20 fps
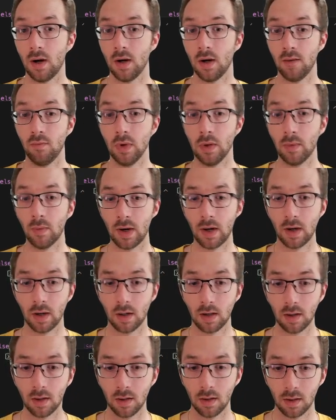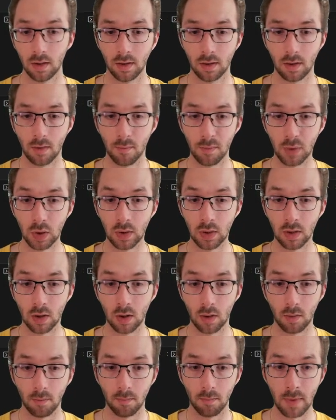we were computing
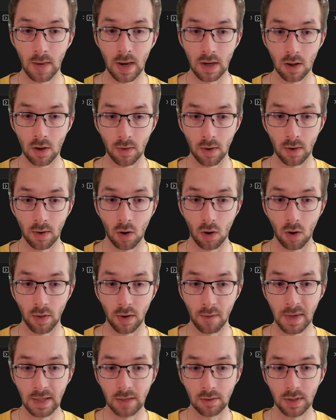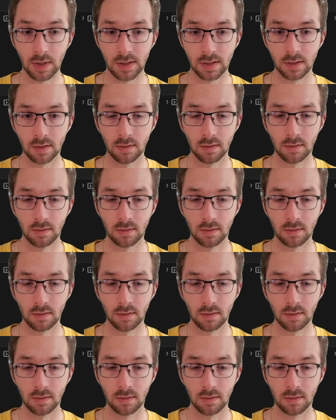many other metrics,